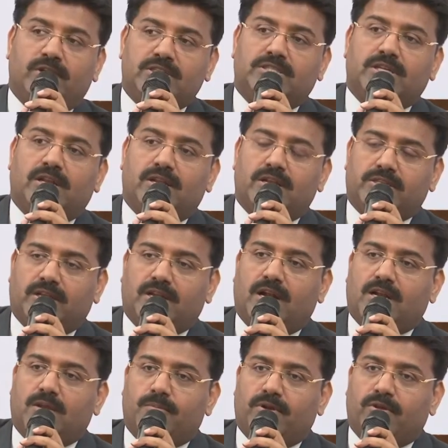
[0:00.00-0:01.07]
generation
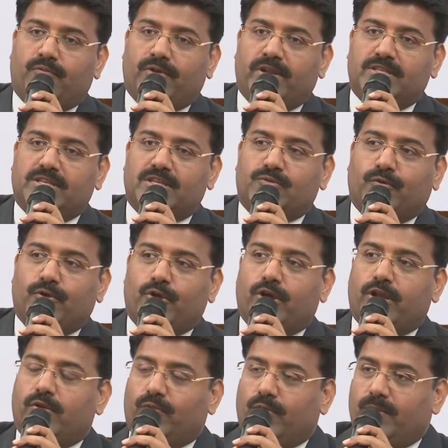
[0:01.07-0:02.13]
entrepreneur, friends. Just for your
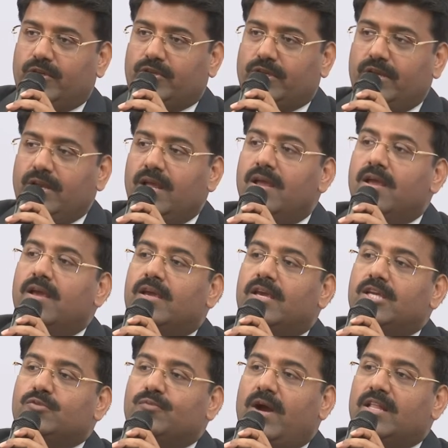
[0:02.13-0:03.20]
information,
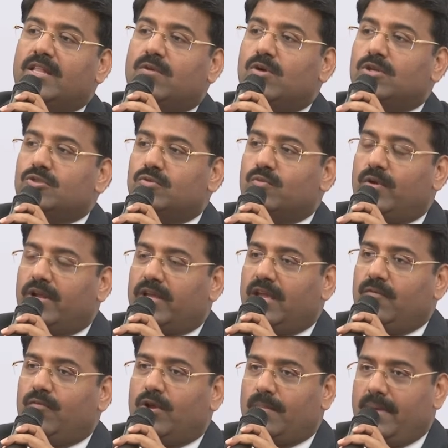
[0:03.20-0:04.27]
his father was working
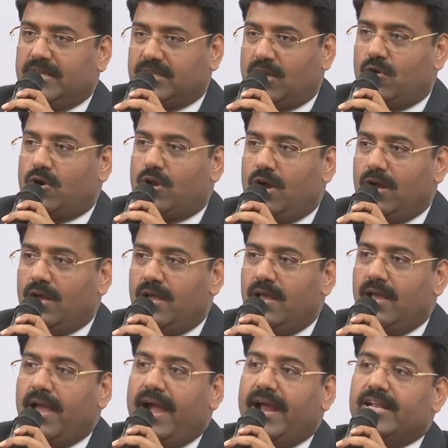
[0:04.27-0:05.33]
for Mazagon Dock,
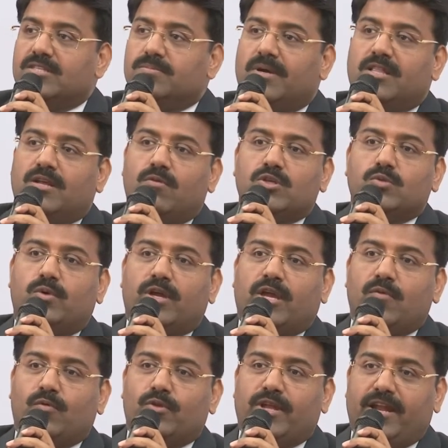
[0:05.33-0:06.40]
and his mother was
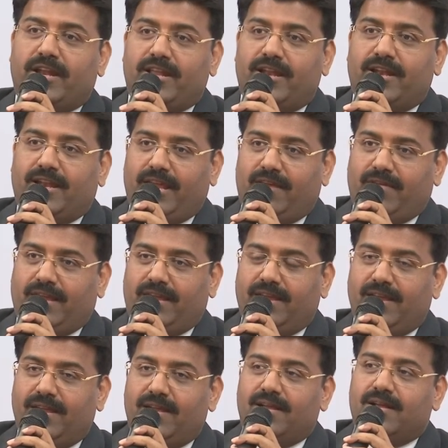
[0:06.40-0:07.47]
working for the Indian Navy.
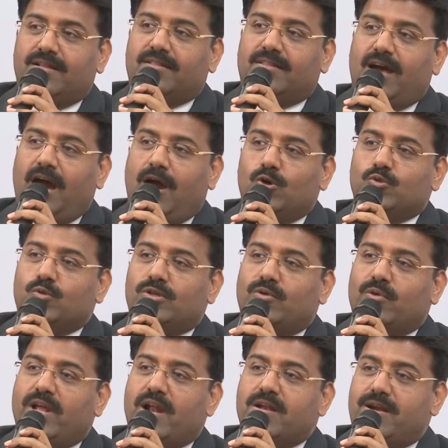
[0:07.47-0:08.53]
The house was
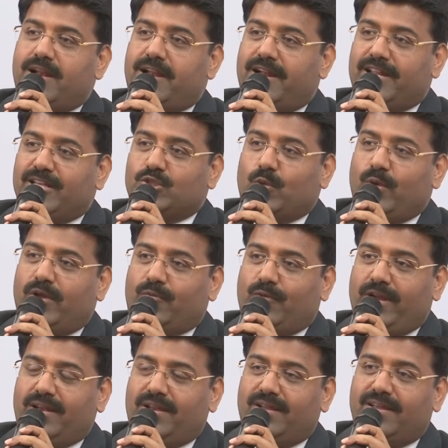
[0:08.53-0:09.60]
only 180 square
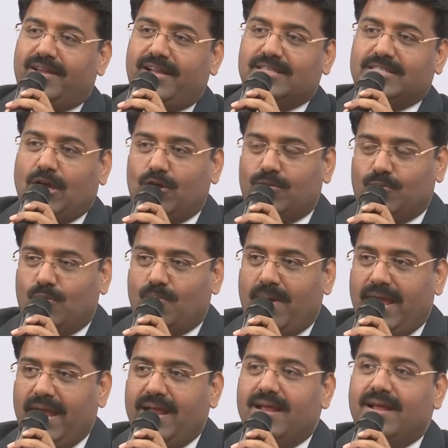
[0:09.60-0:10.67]
feet in South
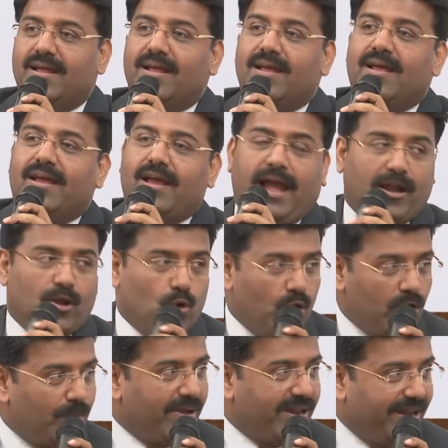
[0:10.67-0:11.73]
Mumbai, at
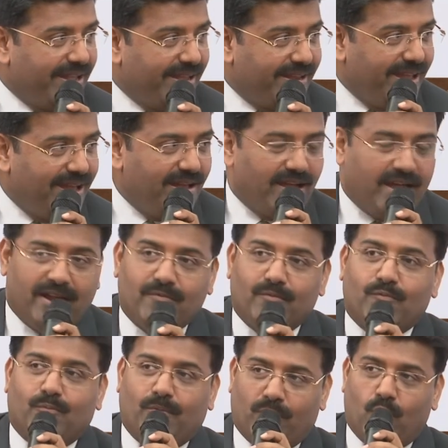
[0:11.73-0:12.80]
Lower Parel area Parel.
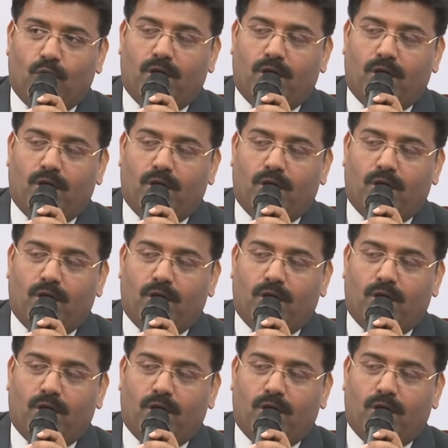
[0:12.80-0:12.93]
and